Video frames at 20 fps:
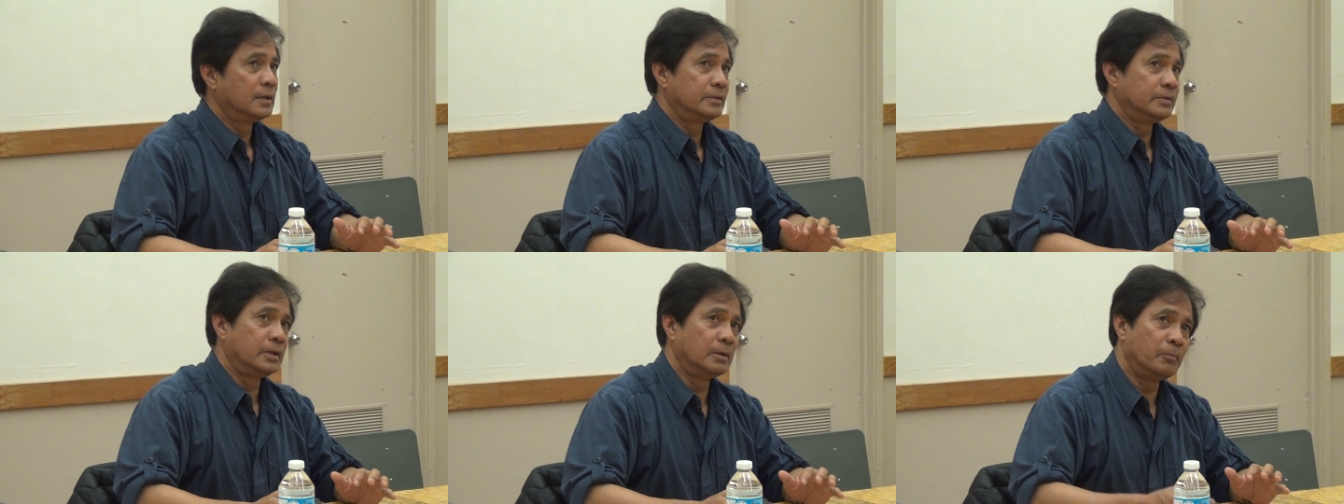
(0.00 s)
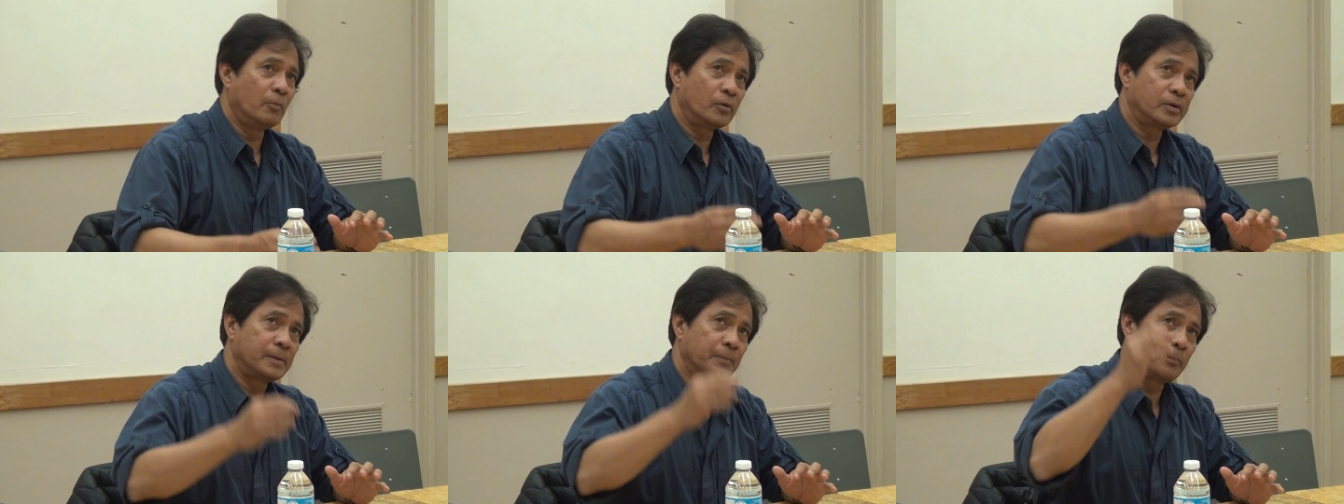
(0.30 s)
the
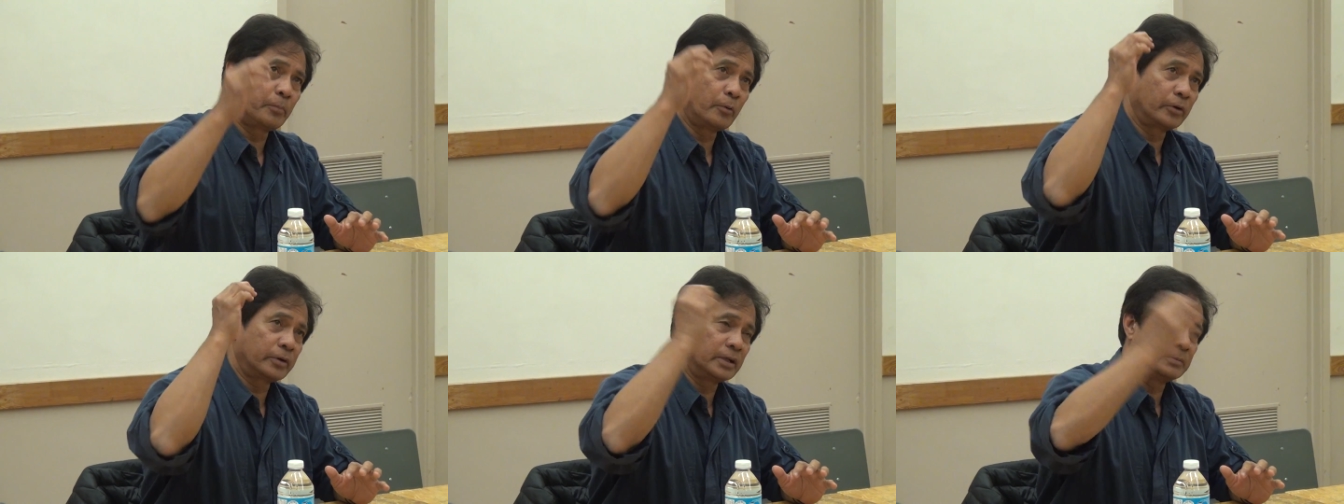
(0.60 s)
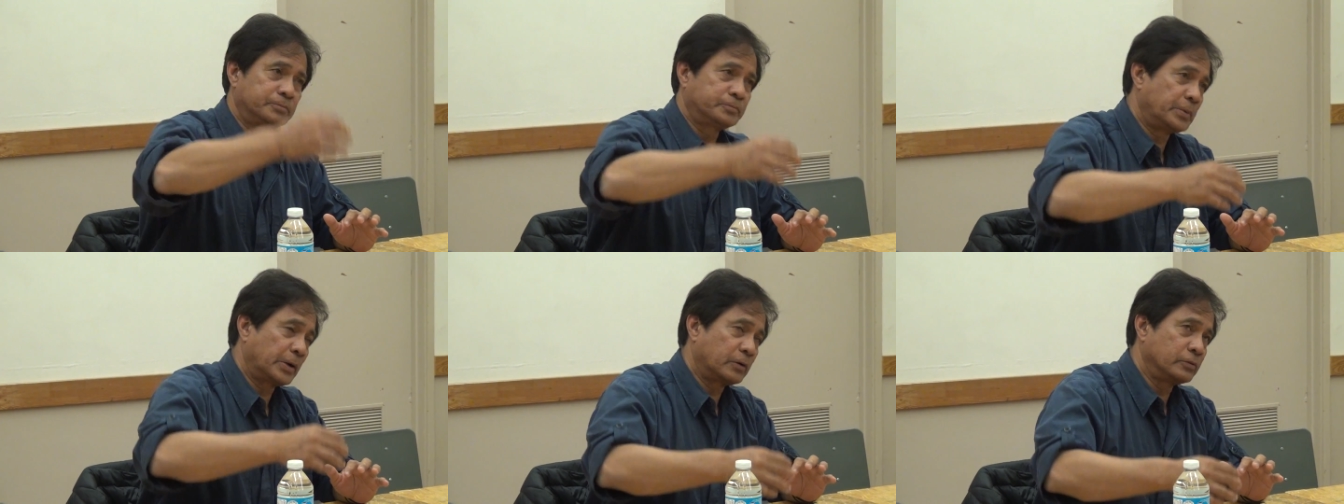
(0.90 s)
most
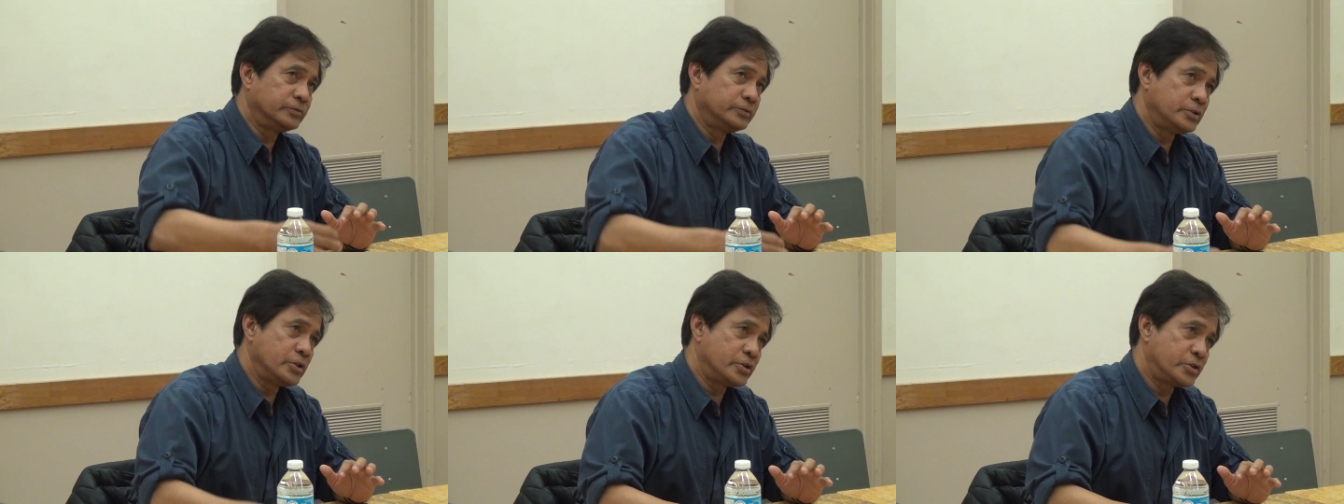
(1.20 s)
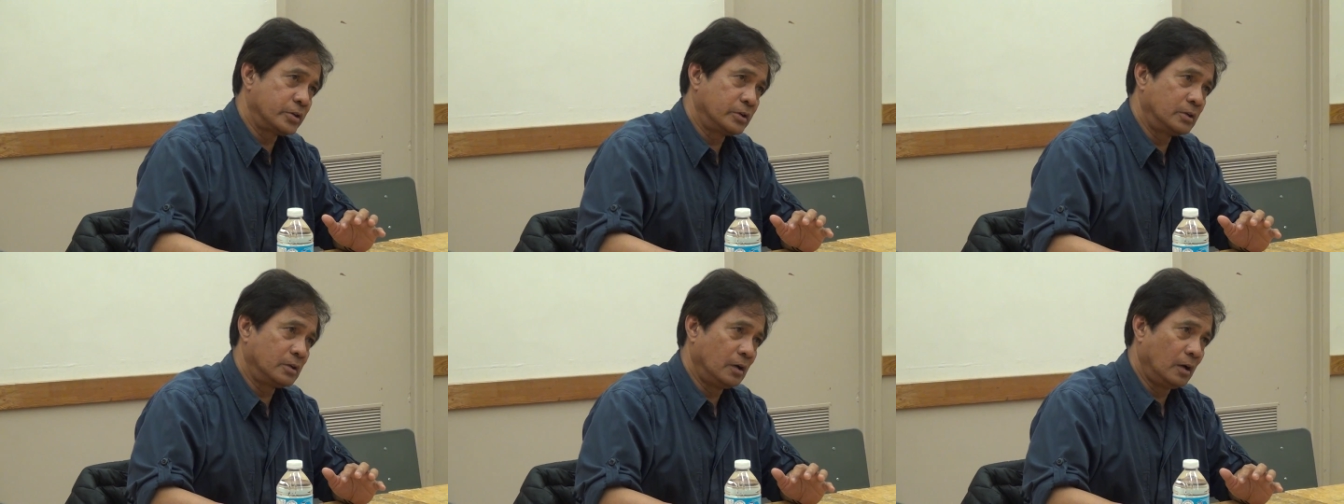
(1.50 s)
important
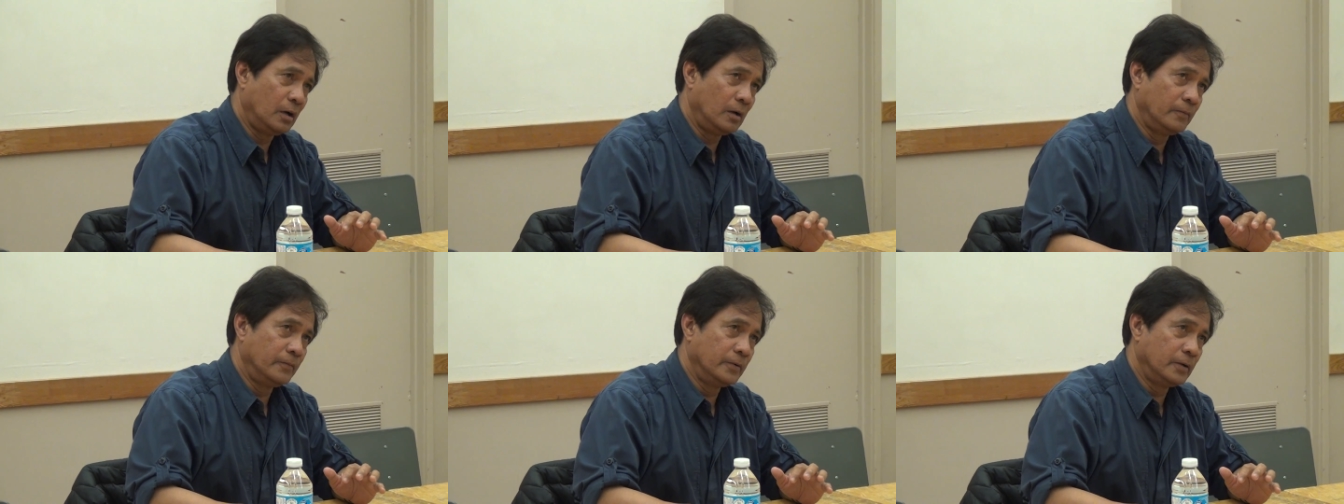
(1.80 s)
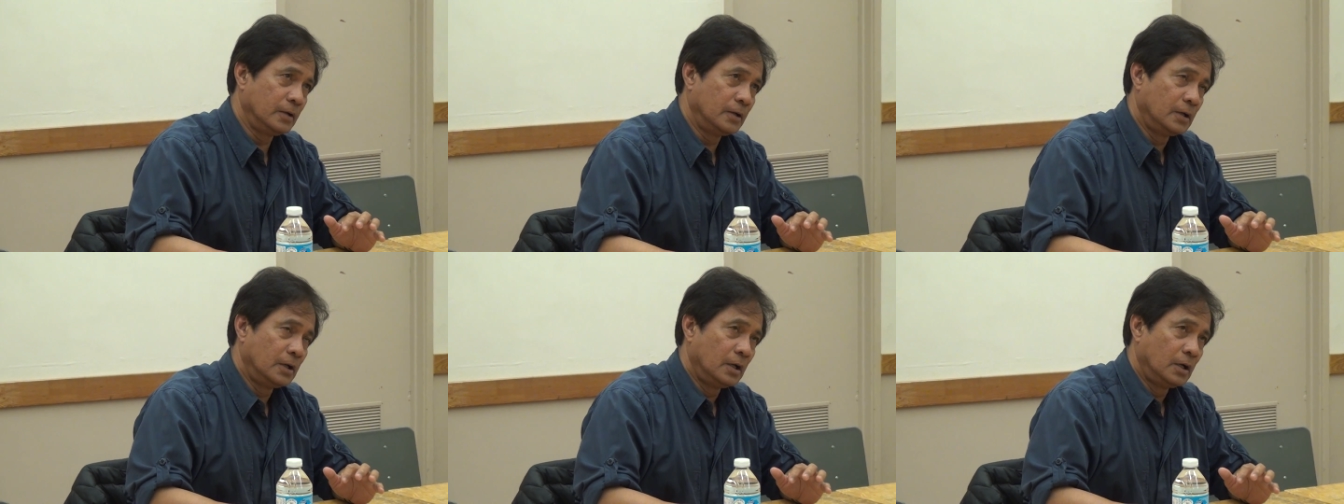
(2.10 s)
precondition of,
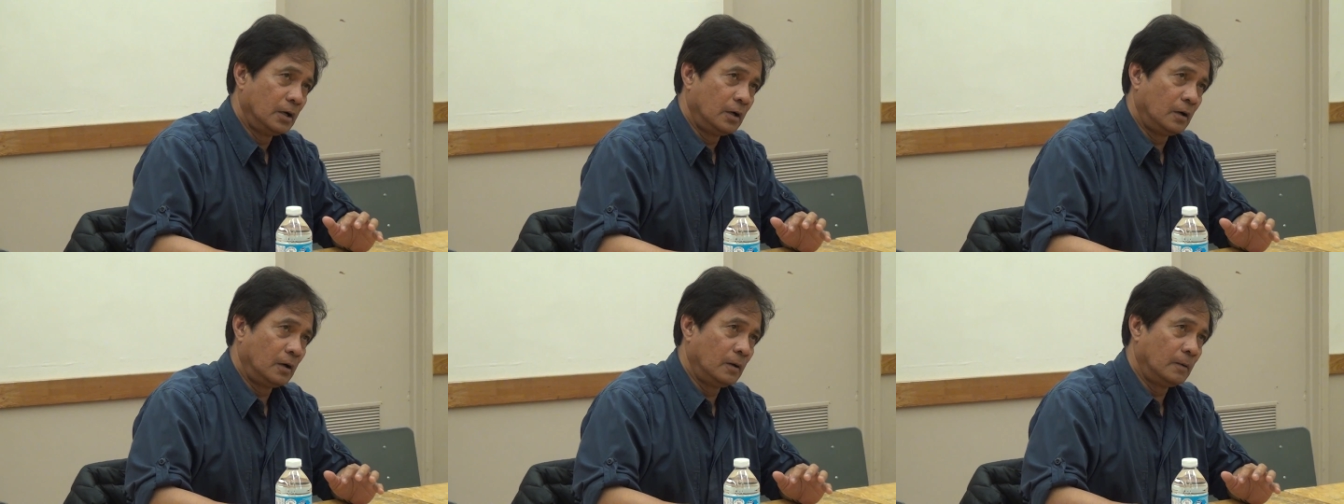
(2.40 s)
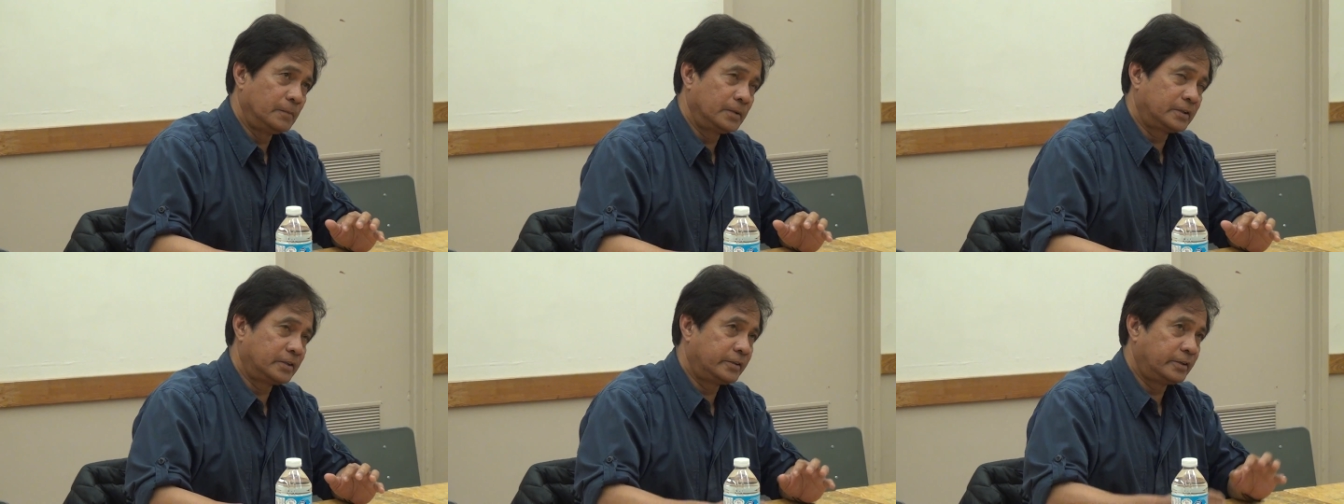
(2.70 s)
uh,
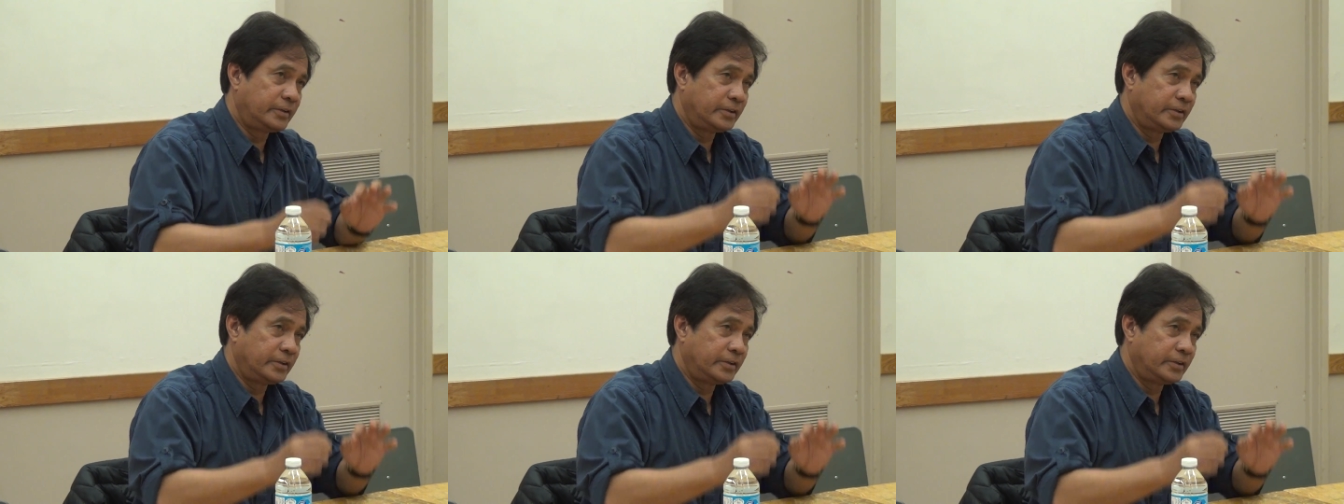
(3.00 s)
of